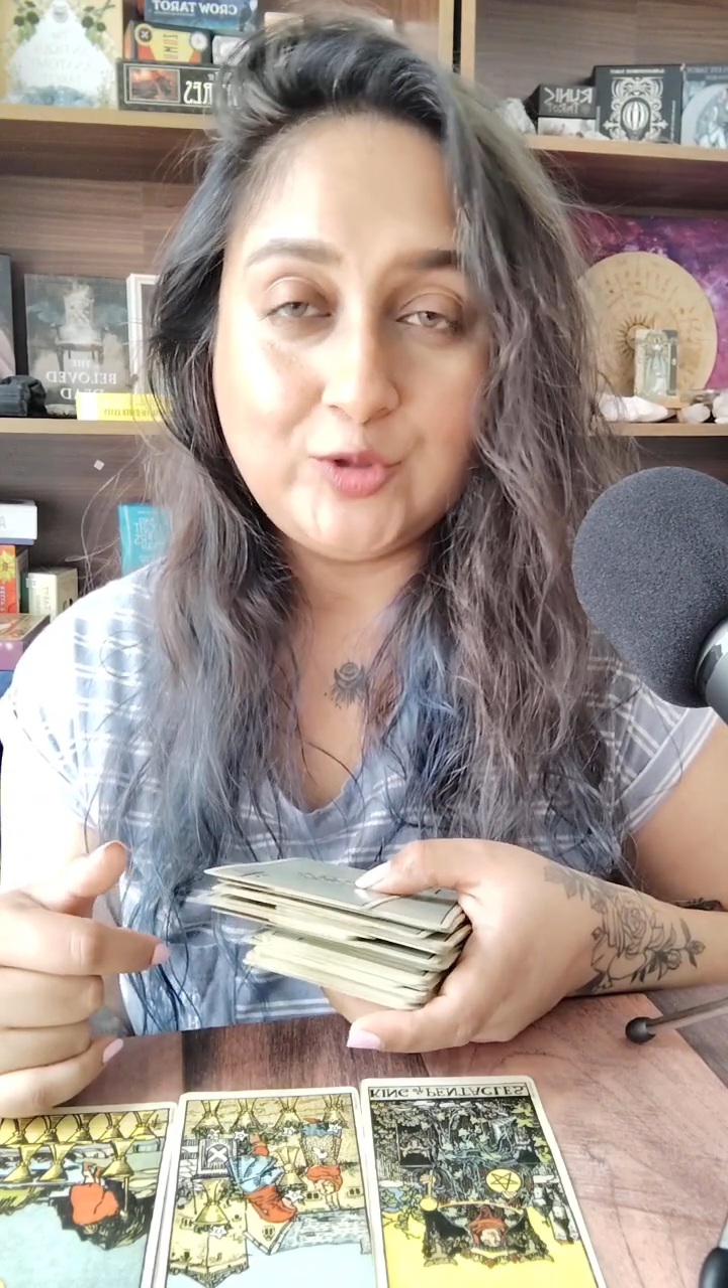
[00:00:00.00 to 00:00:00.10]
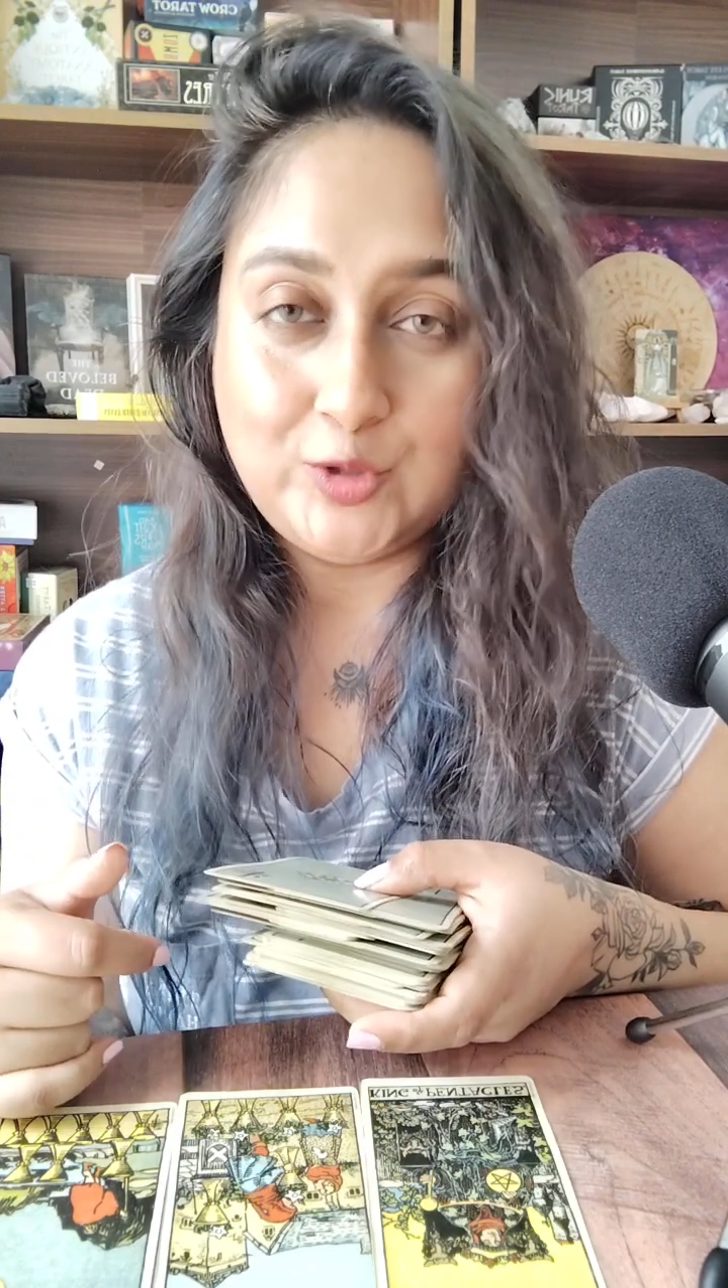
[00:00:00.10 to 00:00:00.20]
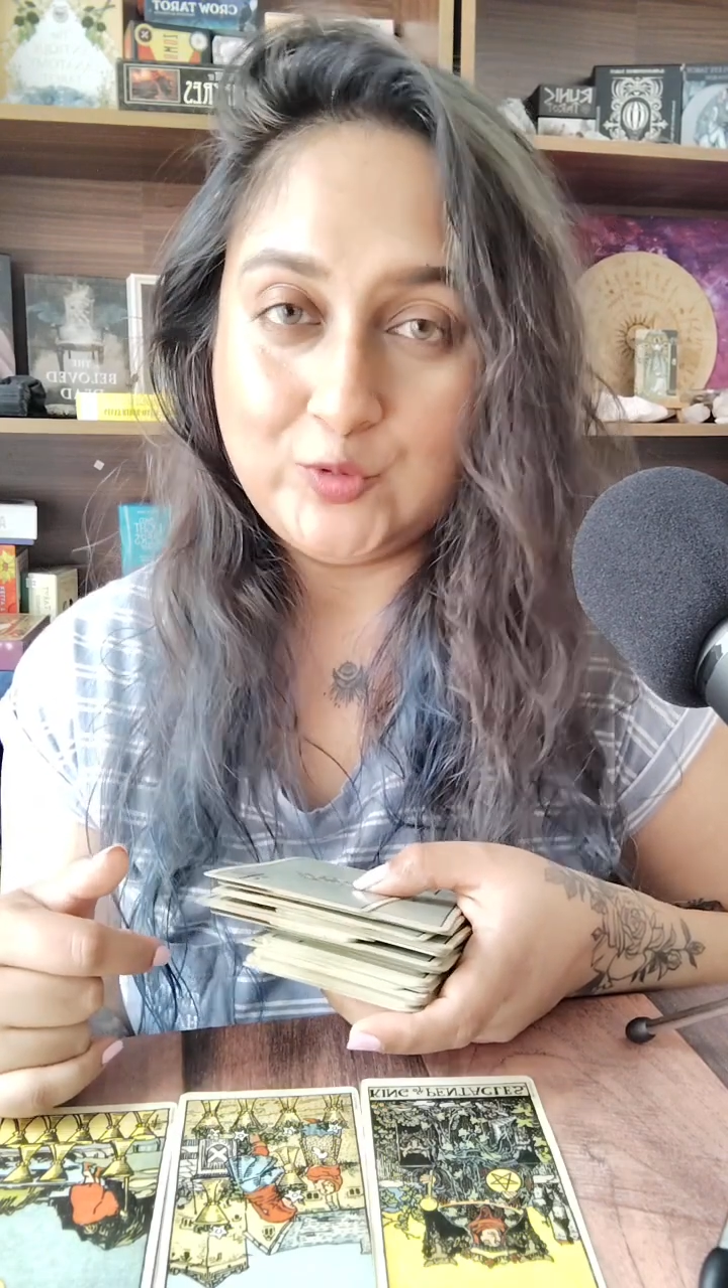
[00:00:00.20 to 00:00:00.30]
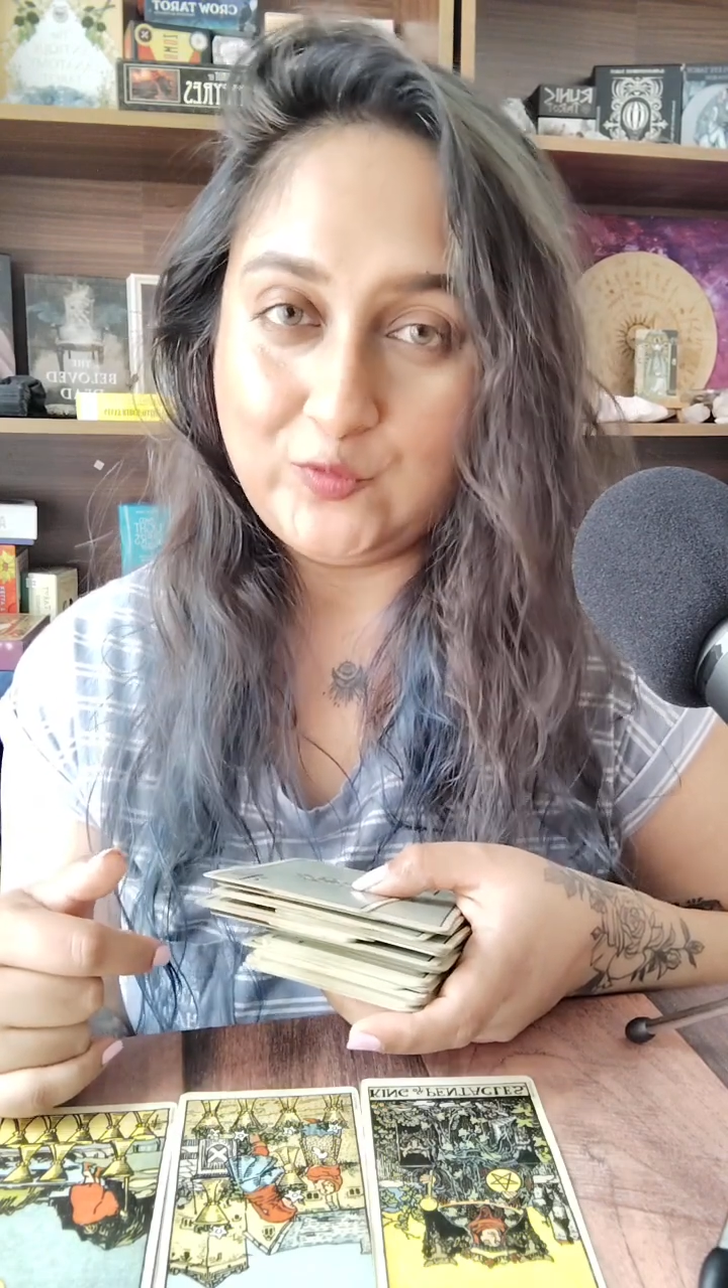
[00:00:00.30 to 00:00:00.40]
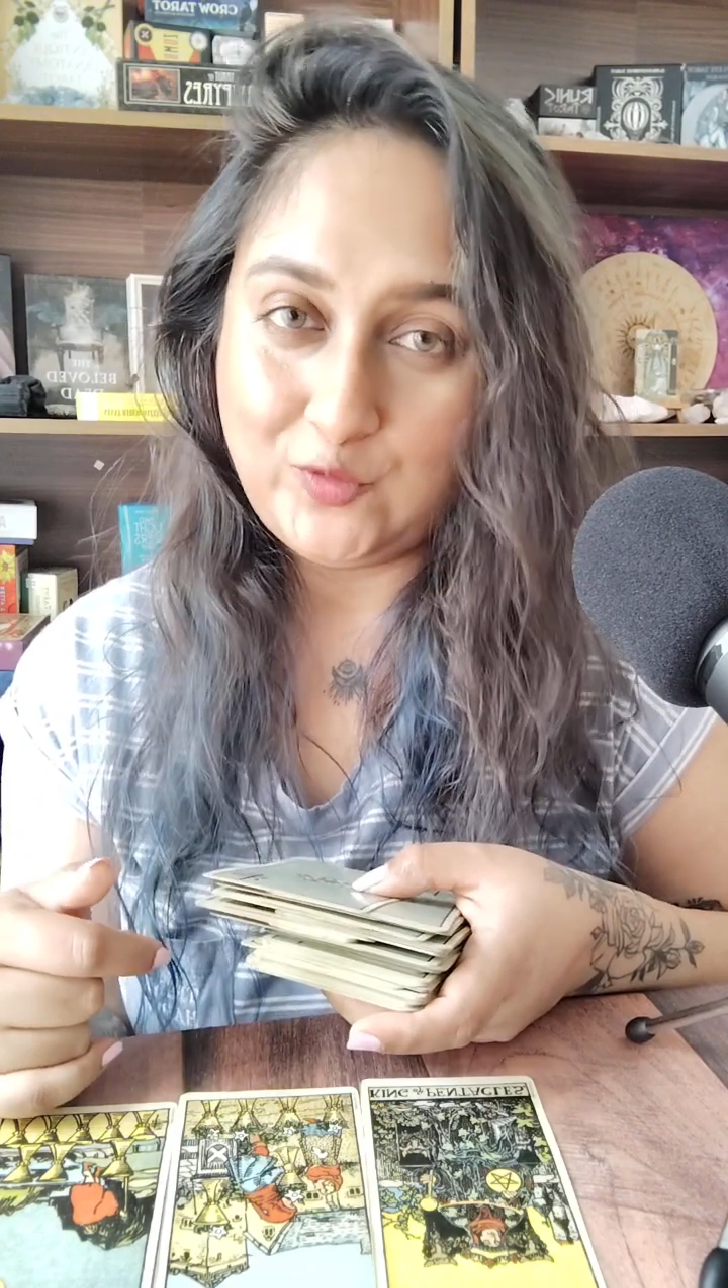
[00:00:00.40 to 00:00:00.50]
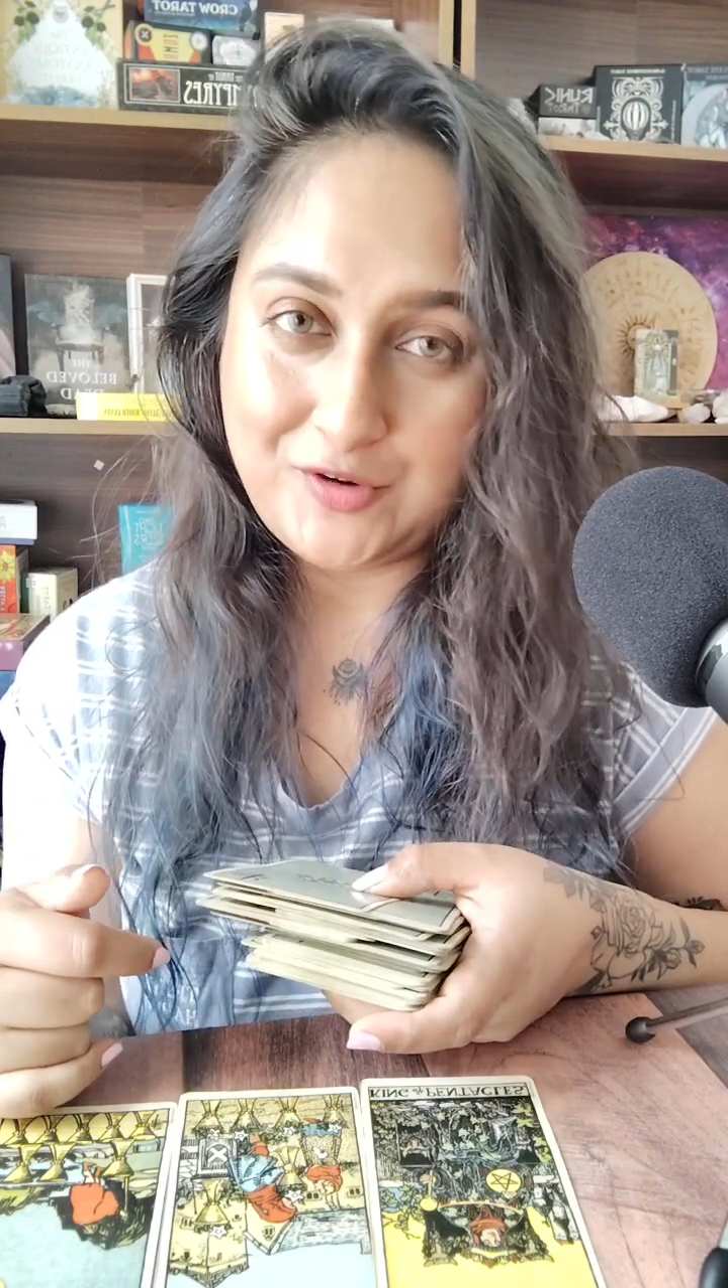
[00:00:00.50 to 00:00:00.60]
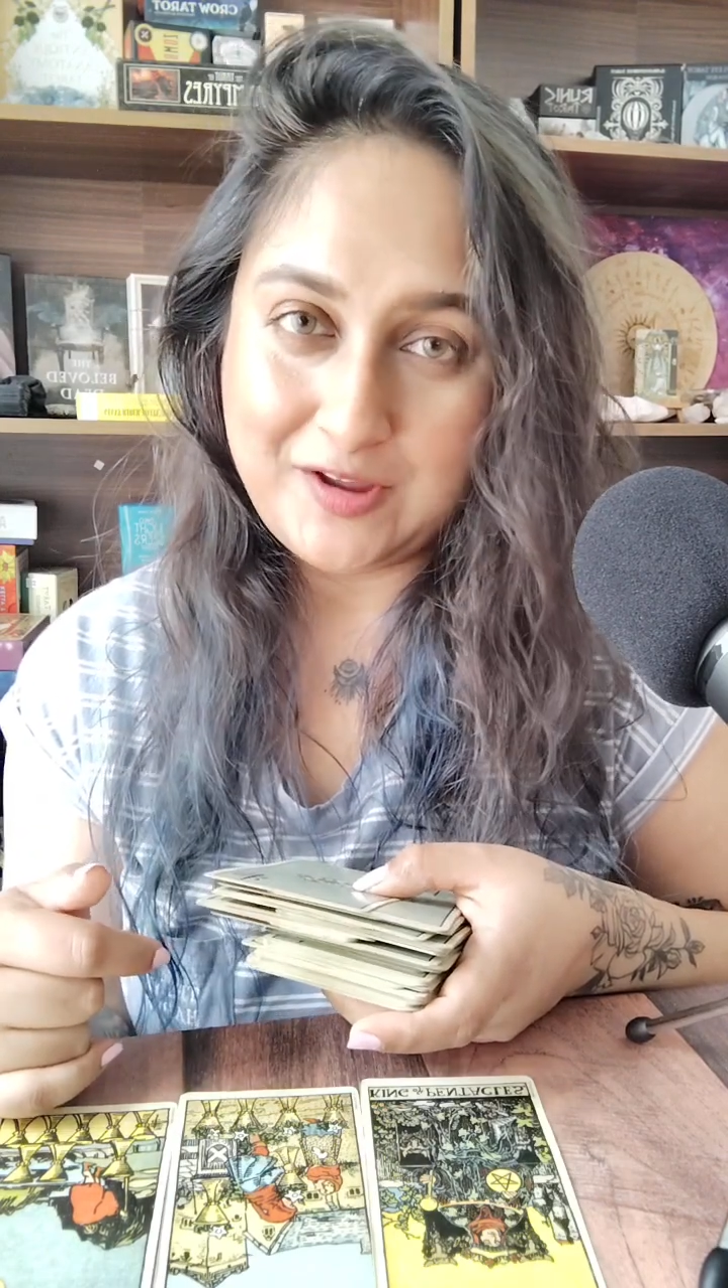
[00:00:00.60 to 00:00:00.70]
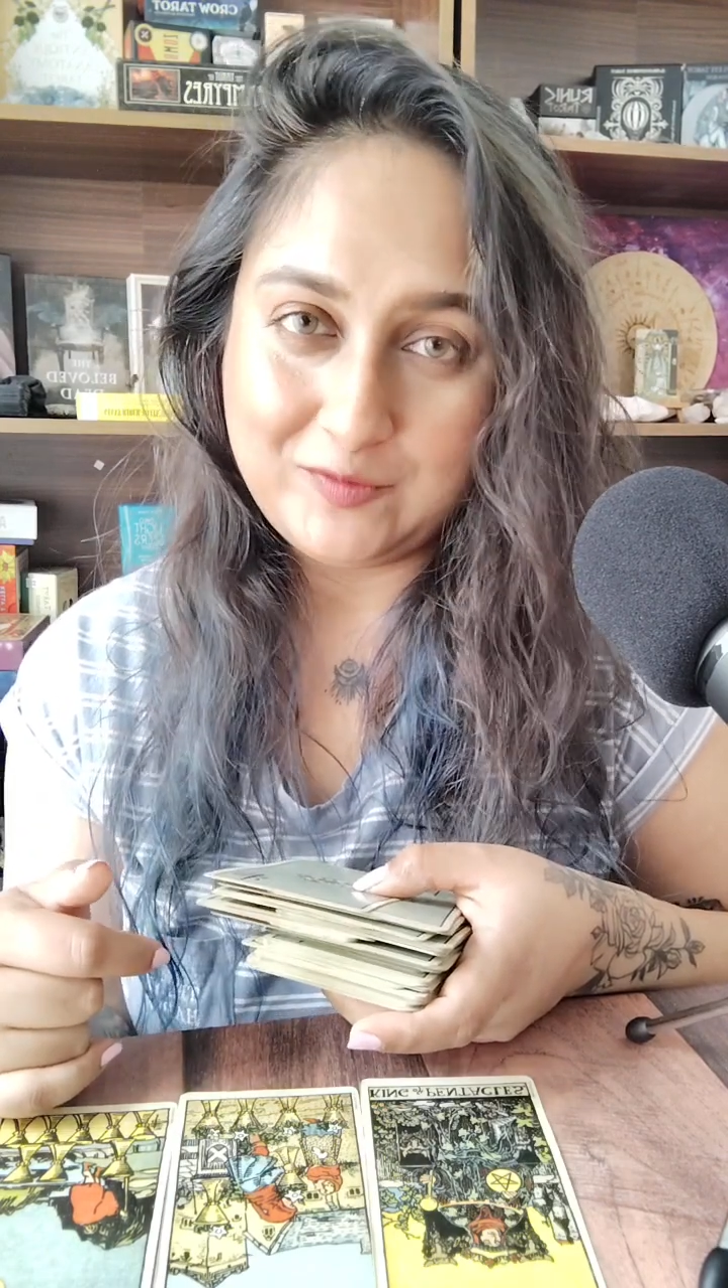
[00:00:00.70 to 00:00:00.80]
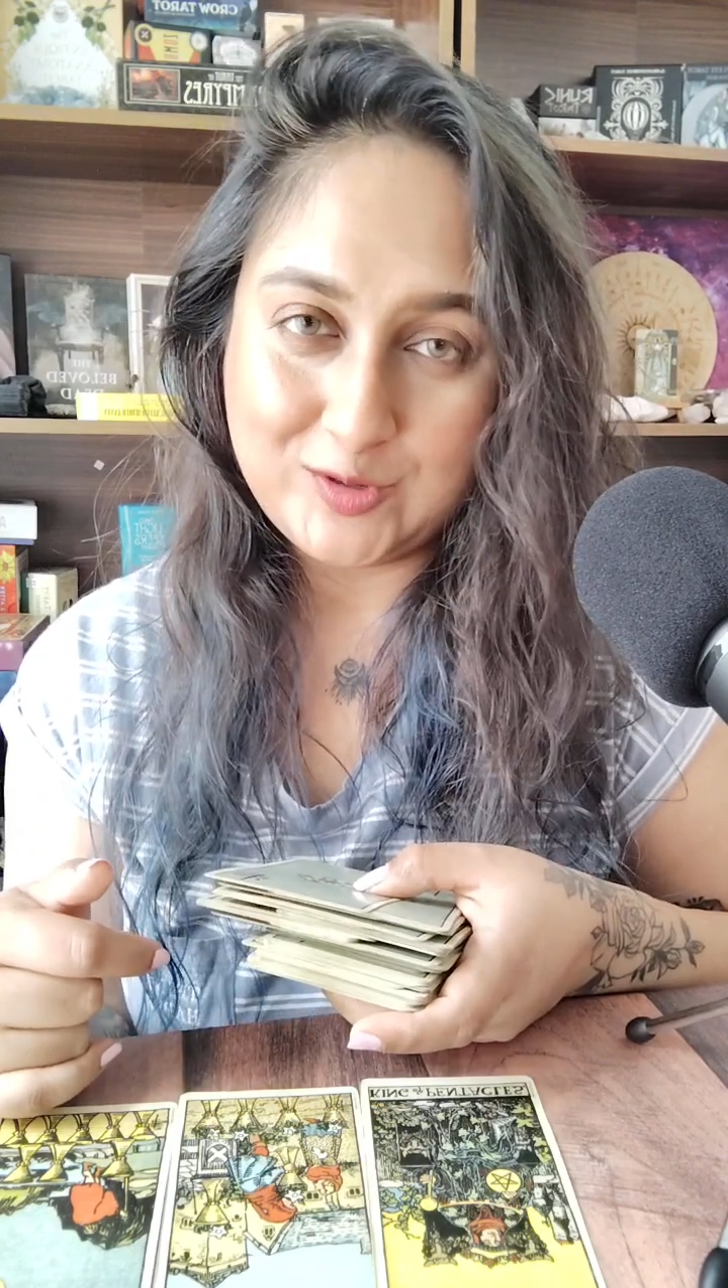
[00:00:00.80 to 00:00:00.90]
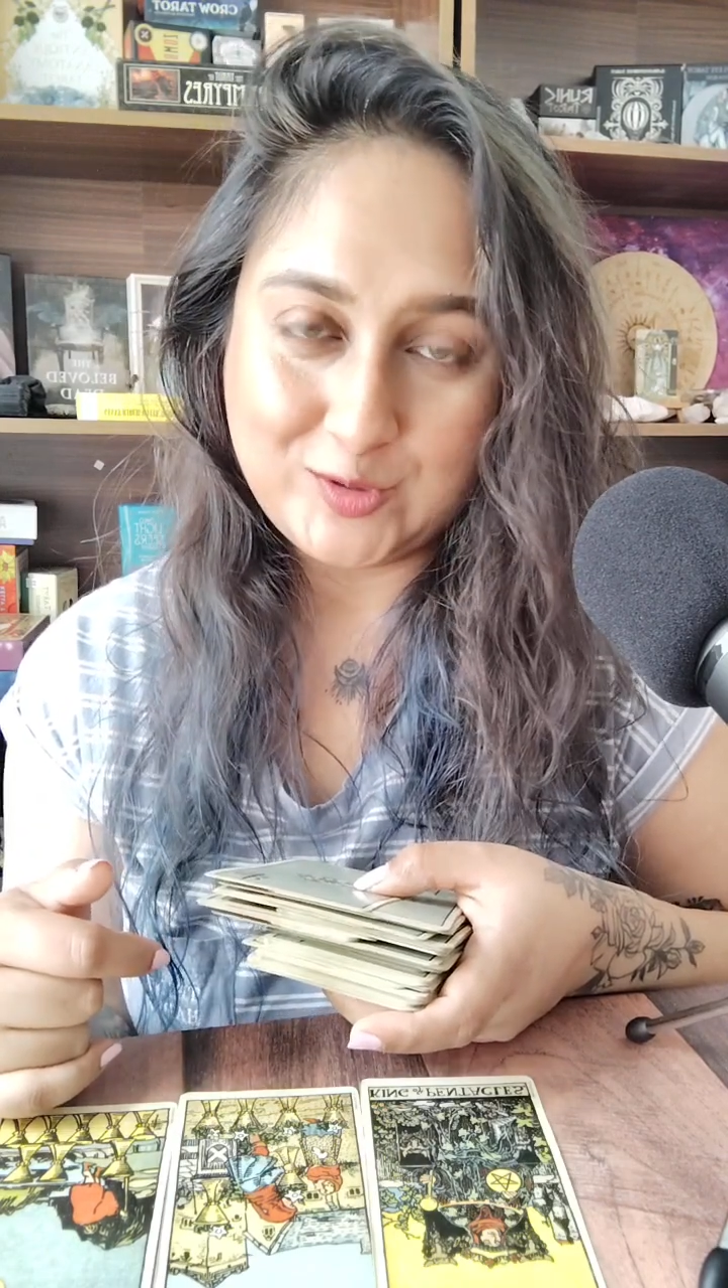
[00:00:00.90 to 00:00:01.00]
you
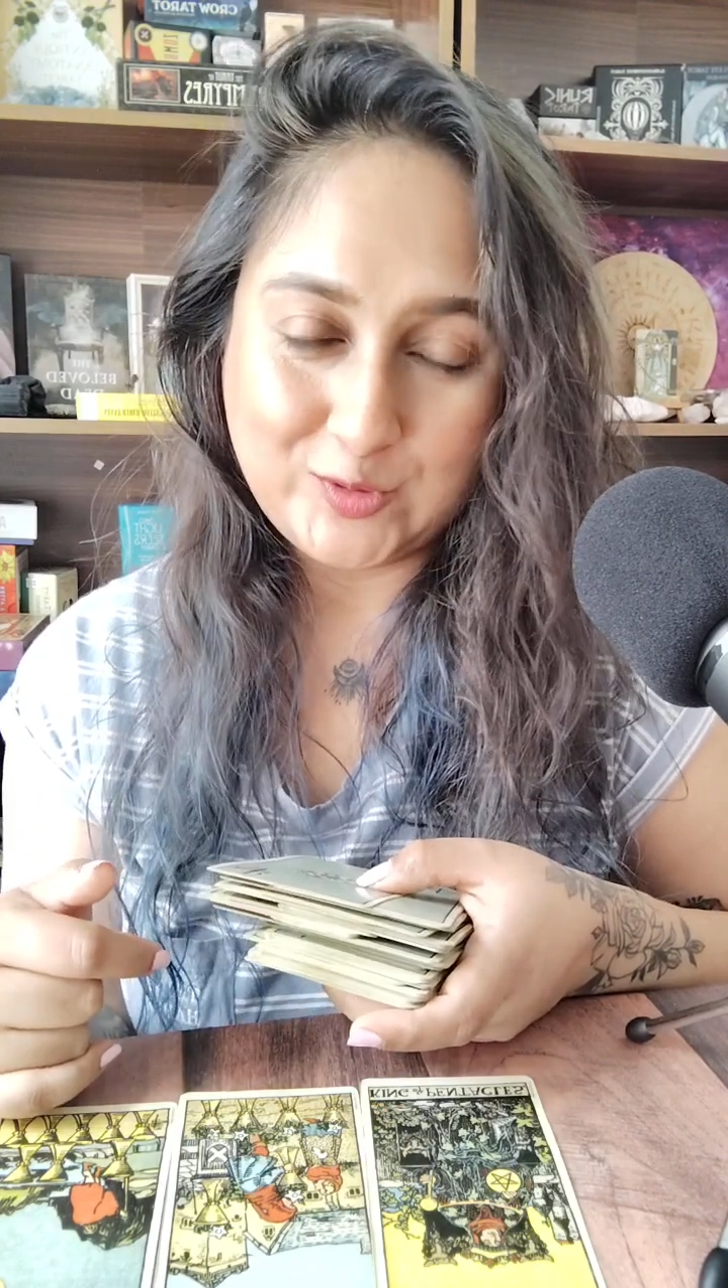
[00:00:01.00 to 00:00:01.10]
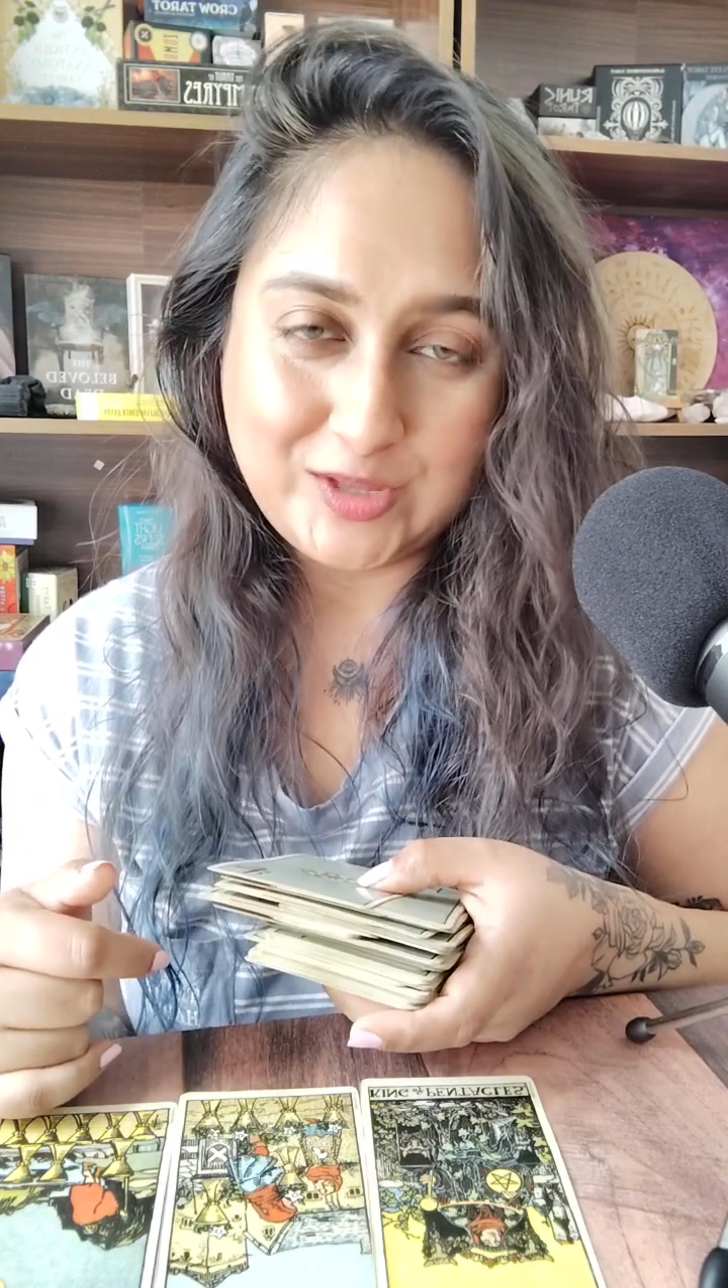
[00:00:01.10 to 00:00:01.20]
forever.